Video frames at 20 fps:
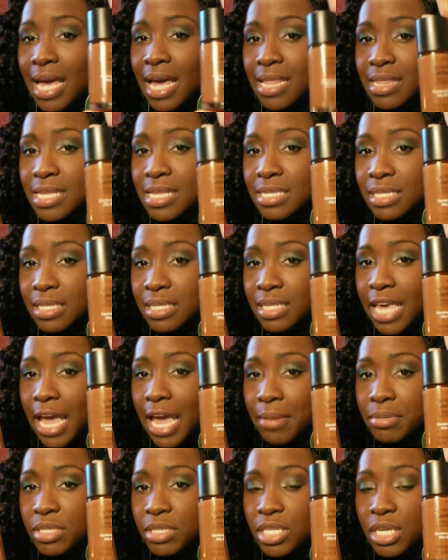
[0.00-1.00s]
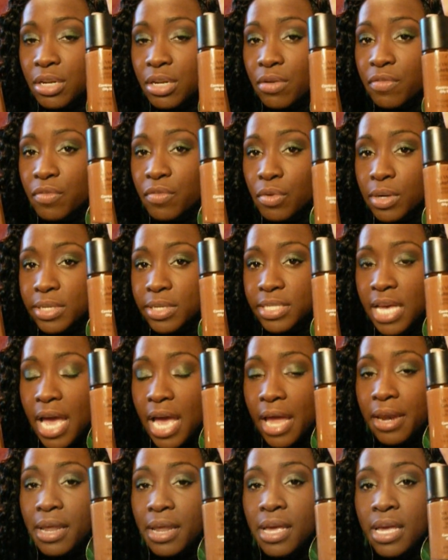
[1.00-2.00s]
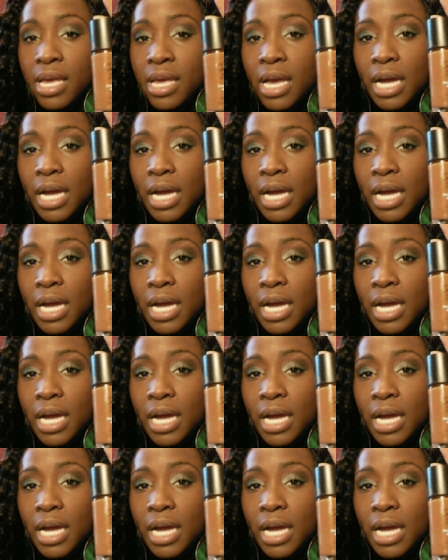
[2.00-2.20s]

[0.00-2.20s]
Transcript: and this is Cappuccino 410.